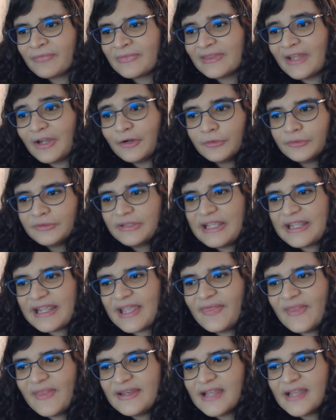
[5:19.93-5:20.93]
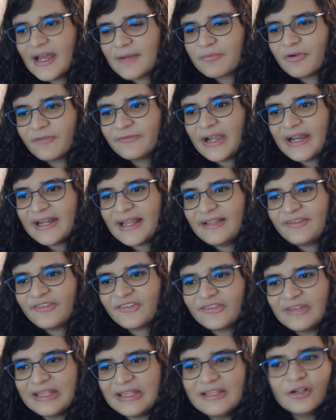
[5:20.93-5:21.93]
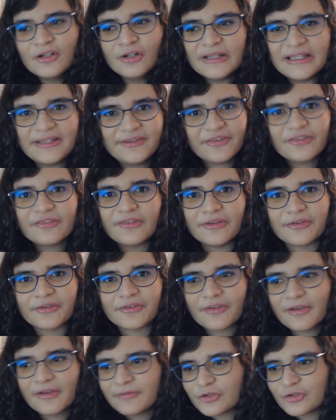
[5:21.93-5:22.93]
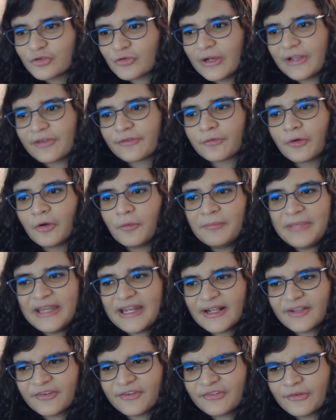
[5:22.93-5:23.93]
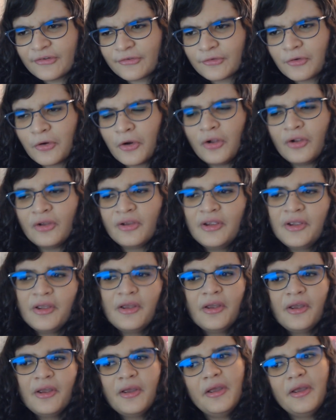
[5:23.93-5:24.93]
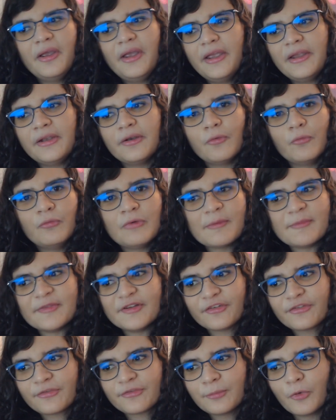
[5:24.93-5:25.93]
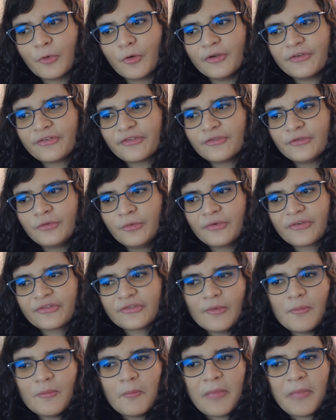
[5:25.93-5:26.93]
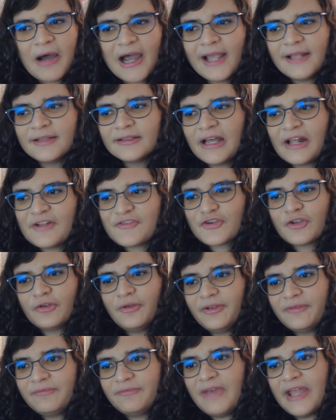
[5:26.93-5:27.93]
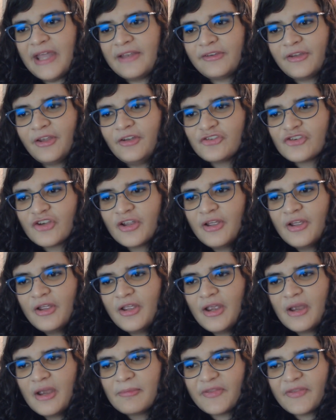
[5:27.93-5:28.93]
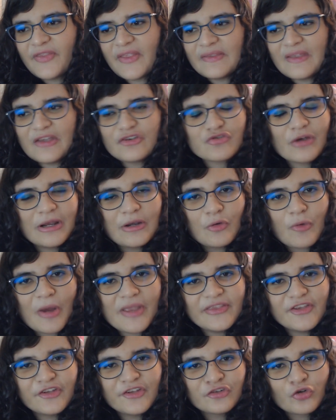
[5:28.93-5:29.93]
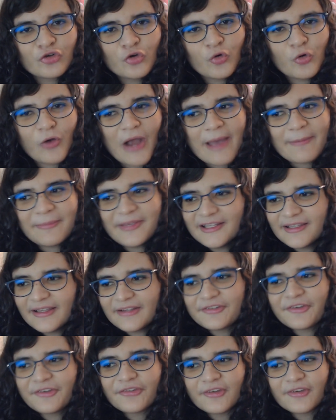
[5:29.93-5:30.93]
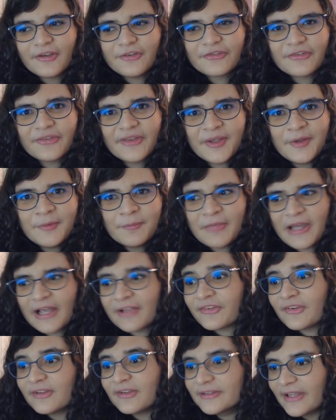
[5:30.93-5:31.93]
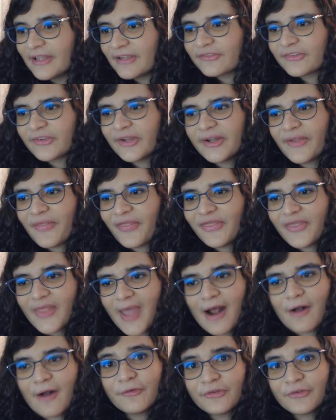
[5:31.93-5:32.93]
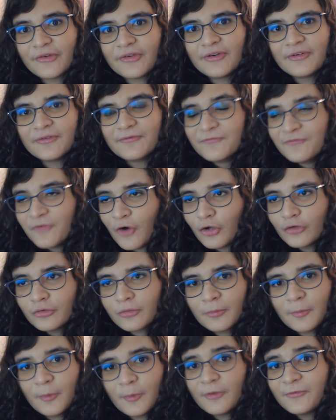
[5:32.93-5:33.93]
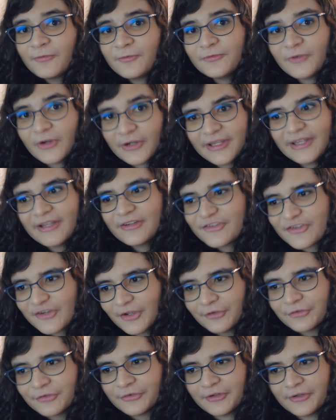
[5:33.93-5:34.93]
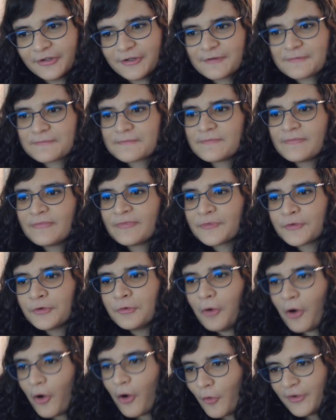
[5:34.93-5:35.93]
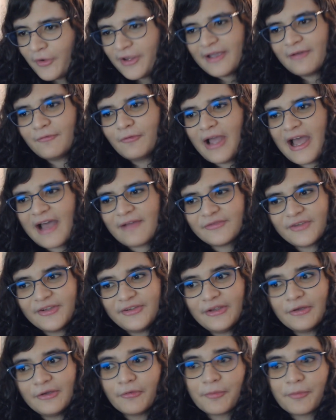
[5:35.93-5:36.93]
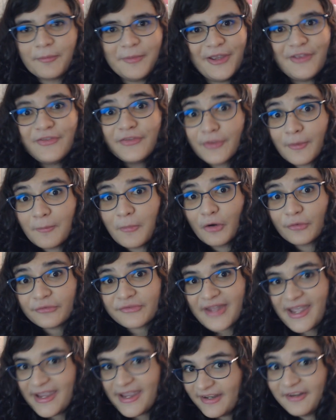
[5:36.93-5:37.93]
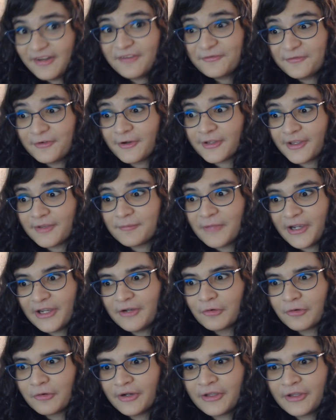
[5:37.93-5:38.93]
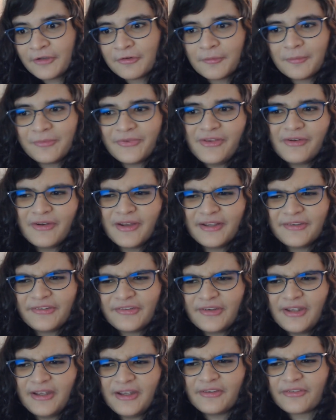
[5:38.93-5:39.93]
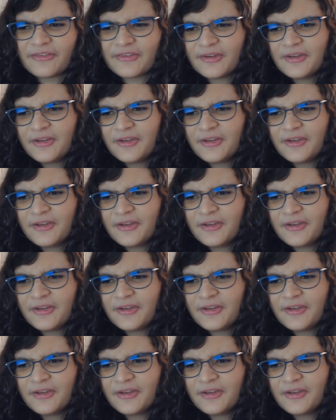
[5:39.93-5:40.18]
Not only can they not provide a single instance of a trans girl beating a cis girl in women's sports due to some biological advantage, but then they try to write this crappy legislation that impacts less than 1,000 vulnerable fucking children who already have to deal with being the most hated fucking minority group in the United States.